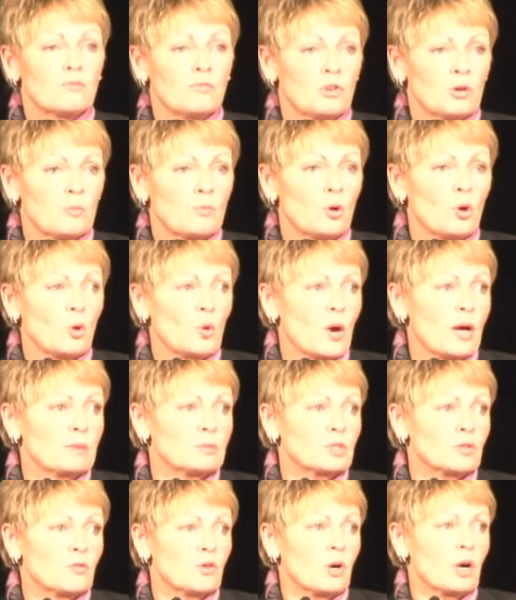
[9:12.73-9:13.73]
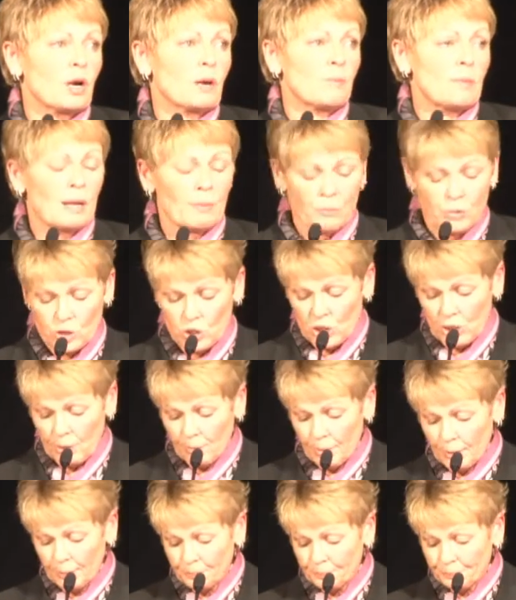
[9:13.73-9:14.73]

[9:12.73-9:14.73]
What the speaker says: for our membership.